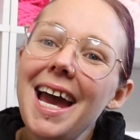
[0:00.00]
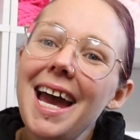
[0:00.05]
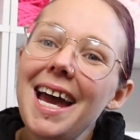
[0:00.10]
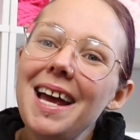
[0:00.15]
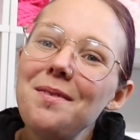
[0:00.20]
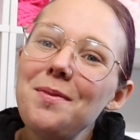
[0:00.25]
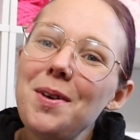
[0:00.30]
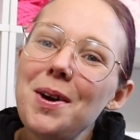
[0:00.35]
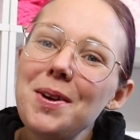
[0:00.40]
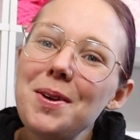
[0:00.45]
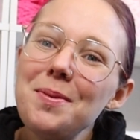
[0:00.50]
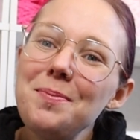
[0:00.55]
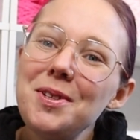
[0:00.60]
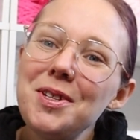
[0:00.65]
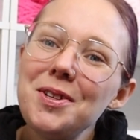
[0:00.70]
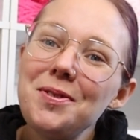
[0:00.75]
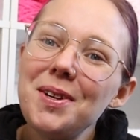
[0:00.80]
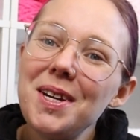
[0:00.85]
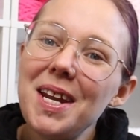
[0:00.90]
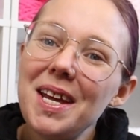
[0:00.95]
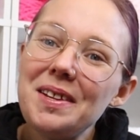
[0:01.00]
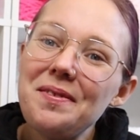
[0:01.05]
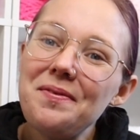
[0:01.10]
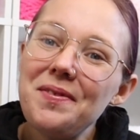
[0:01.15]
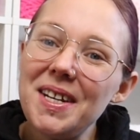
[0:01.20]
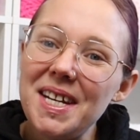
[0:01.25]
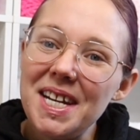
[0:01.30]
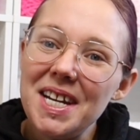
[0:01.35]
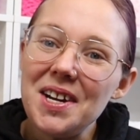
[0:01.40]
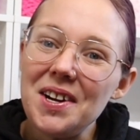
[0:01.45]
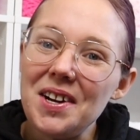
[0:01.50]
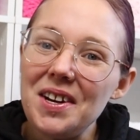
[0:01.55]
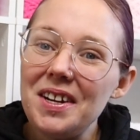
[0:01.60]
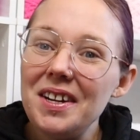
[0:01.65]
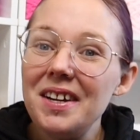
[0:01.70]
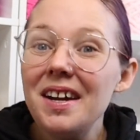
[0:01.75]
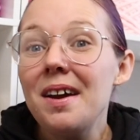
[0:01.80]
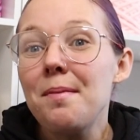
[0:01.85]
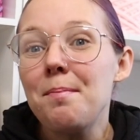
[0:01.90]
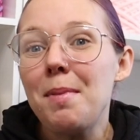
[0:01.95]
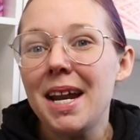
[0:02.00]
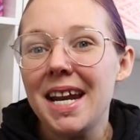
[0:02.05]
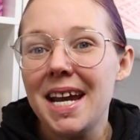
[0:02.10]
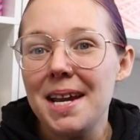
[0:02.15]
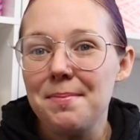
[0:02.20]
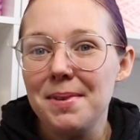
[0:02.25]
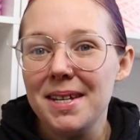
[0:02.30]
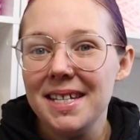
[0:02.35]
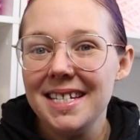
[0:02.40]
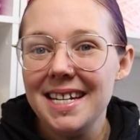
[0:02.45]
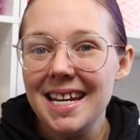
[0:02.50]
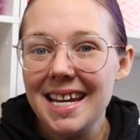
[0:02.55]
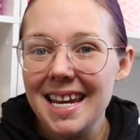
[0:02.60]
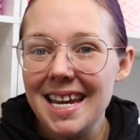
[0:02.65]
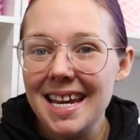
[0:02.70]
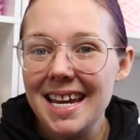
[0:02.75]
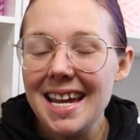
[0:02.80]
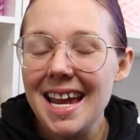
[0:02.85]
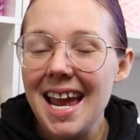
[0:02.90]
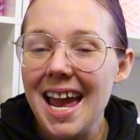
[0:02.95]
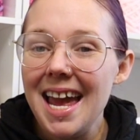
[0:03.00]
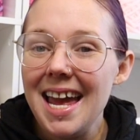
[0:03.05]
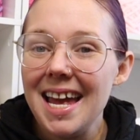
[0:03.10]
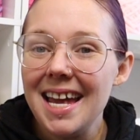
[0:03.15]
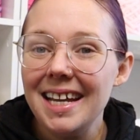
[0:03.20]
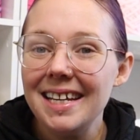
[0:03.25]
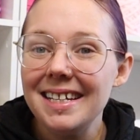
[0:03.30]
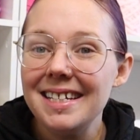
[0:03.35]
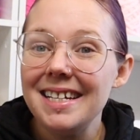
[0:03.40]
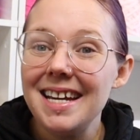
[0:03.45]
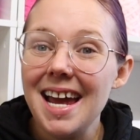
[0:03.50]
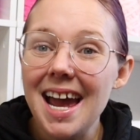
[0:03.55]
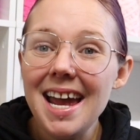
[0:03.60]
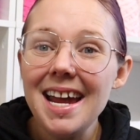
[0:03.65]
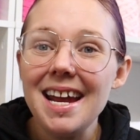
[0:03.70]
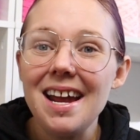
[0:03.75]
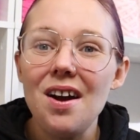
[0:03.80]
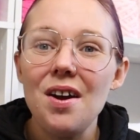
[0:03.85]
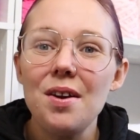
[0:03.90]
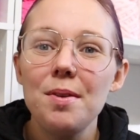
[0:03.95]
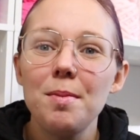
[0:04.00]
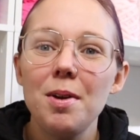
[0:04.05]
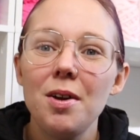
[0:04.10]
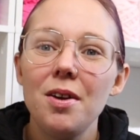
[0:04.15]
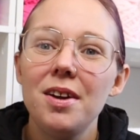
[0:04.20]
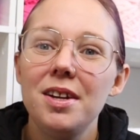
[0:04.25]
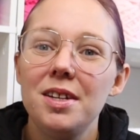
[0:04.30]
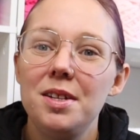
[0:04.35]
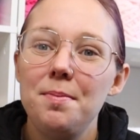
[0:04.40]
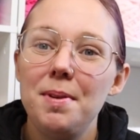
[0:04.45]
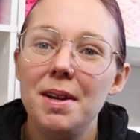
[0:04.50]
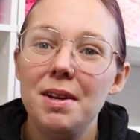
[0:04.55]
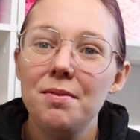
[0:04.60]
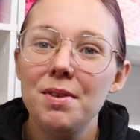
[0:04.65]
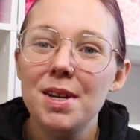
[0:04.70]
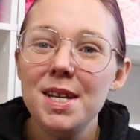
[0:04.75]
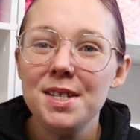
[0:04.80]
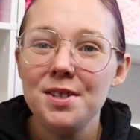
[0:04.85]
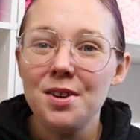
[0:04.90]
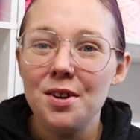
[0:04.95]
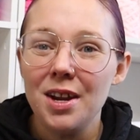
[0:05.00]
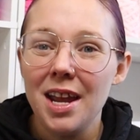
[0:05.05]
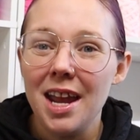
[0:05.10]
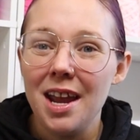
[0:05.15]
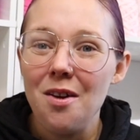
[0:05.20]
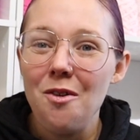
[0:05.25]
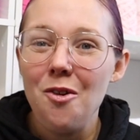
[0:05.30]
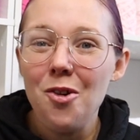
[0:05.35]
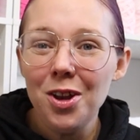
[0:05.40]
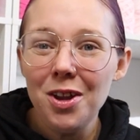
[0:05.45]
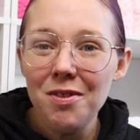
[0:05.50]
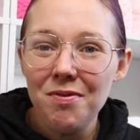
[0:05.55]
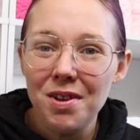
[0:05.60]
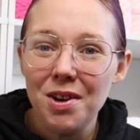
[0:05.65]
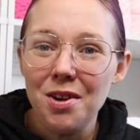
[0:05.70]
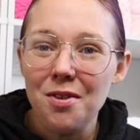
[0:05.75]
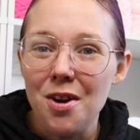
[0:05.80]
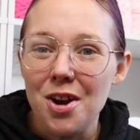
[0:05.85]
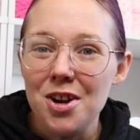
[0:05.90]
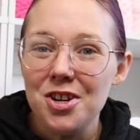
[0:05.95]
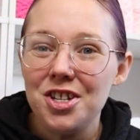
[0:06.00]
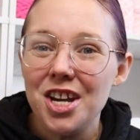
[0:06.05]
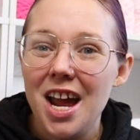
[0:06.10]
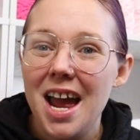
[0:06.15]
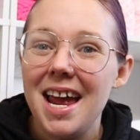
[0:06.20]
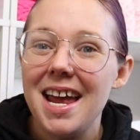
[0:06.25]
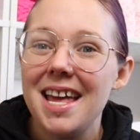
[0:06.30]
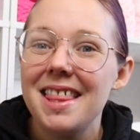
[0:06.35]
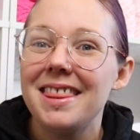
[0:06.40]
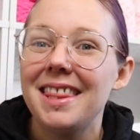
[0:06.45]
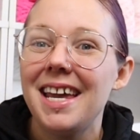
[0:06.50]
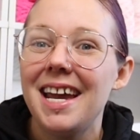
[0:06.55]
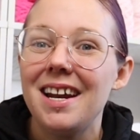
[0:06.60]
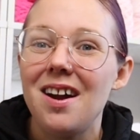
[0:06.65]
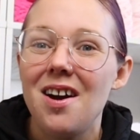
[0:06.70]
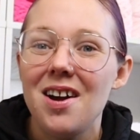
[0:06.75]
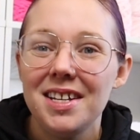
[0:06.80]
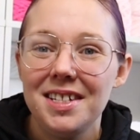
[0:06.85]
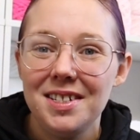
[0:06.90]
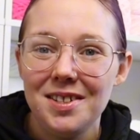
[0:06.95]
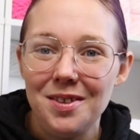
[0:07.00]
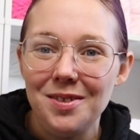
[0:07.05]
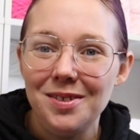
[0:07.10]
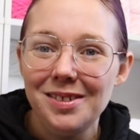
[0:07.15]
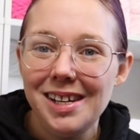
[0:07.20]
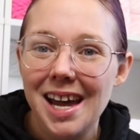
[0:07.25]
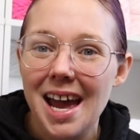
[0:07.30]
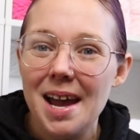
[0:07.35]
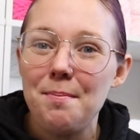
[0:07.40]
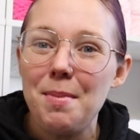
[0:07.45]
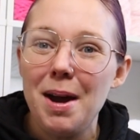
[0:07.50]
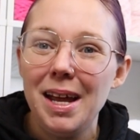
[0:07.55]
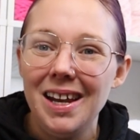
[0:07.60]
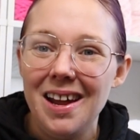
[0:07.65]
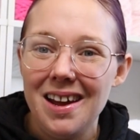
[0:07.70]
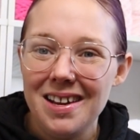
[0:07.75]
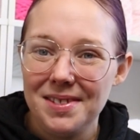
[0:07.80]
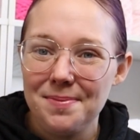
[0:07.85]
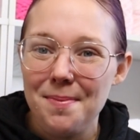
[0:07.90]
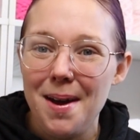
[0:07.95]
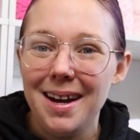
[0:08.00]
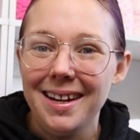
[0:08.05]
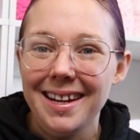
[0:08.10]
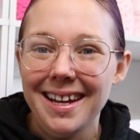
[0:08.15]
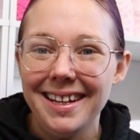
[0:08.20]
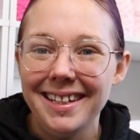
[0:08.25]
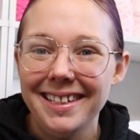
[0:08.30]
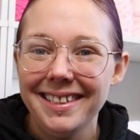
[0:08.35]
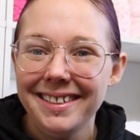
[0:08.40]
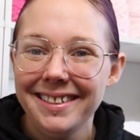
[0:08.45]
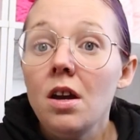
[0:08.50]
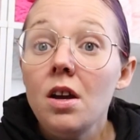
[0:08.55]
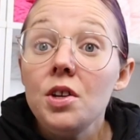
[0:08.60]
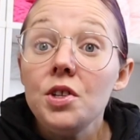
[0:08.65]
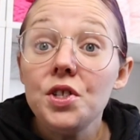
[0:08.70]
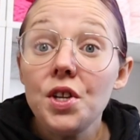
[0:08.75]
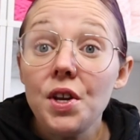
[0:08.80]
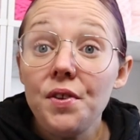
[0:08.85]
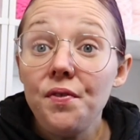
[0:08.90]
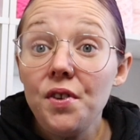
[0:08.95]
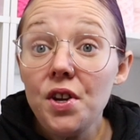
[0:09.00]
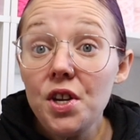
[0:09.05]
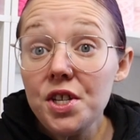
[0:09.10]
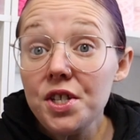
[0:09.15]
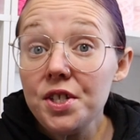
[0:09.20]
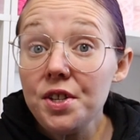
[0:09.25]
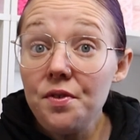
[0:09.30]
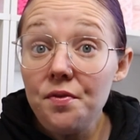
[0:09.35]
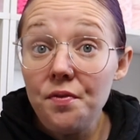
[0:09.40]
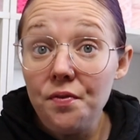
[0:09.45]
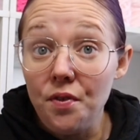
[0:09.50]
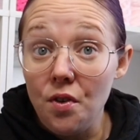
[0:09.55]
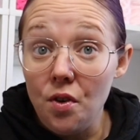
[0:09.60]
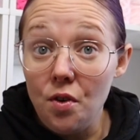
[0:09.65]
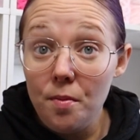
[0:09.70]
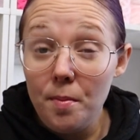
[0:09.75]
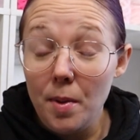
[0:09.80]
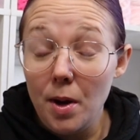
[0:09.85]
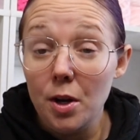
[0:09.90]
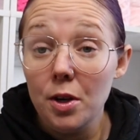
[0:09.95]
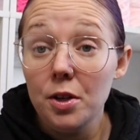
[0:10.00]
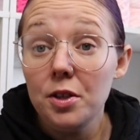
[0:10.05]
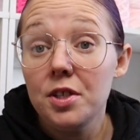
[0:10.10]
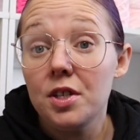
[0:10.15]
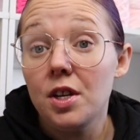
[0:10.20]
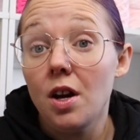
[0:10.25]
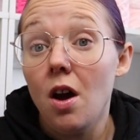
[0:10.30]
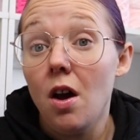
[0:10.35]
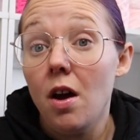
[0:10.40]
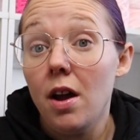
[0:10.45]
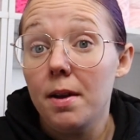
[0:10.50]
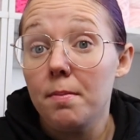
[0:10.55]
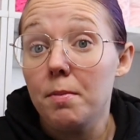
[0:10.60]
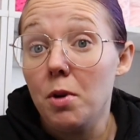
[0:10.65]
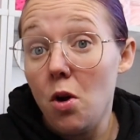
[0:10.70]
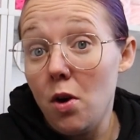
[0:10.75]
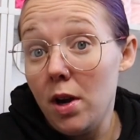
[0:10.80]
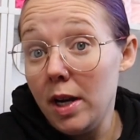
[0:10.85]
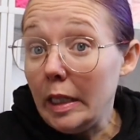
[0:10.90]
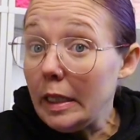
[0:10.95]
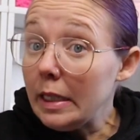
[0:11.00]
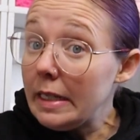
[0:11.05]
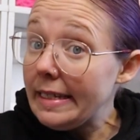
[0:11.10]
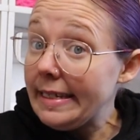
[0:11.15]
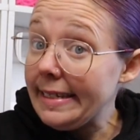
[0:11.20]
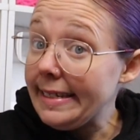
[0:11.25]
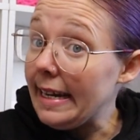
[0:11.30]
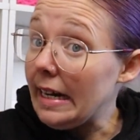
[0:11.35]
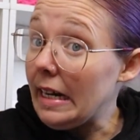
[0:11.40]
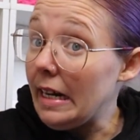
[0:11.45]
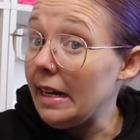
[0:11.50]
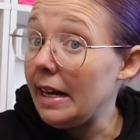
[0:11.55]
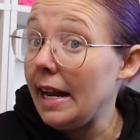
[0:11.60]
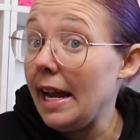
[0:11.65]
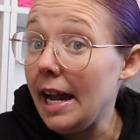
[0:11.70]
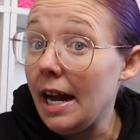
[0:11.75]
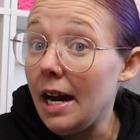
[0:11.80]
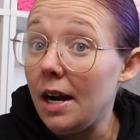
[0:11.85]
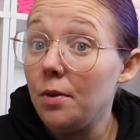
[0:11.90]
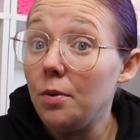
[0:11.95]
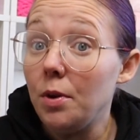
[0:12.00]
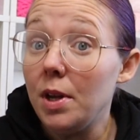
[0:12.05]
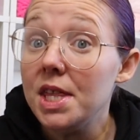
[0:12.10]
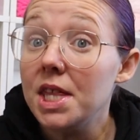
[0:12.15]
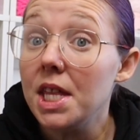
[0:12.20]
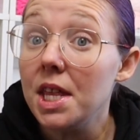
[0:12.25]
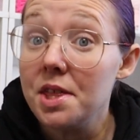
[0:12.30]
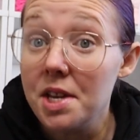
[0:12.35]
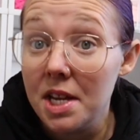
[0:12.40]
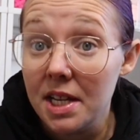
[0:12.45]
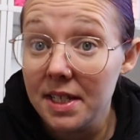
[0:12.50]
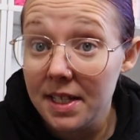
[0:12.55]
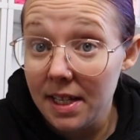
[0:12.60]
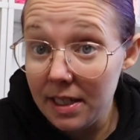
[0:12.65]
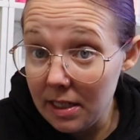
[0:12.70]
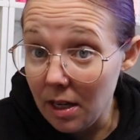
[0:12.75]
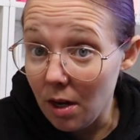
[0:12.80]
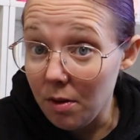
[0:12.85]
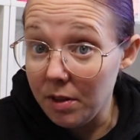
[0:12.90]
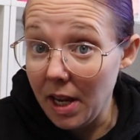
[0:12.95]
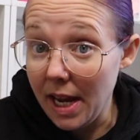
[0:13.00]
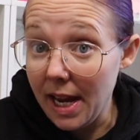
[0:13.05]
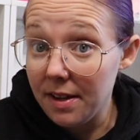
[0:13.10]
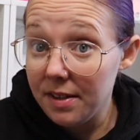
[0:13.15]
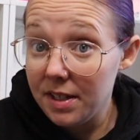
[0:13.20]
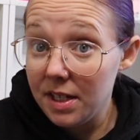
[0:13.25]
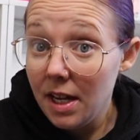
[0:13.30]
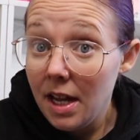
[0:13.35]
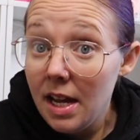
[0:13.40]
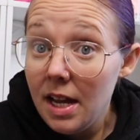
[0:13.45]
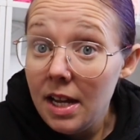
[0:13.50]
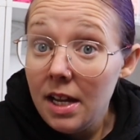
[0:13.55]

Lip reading: and welcome to another video. My name is Nikki and today I'm going to be restocking all of the crochet that I sold at my last market. So first and foremost, I'm going to start out with the things that sold out.